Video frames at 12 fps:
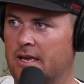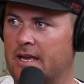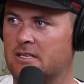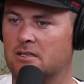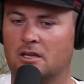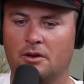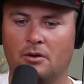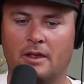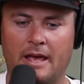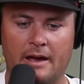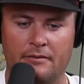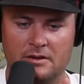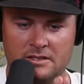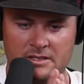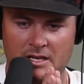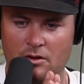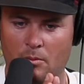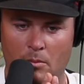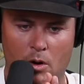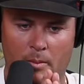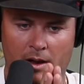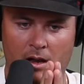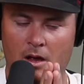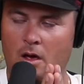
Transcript: It's literally every single moment.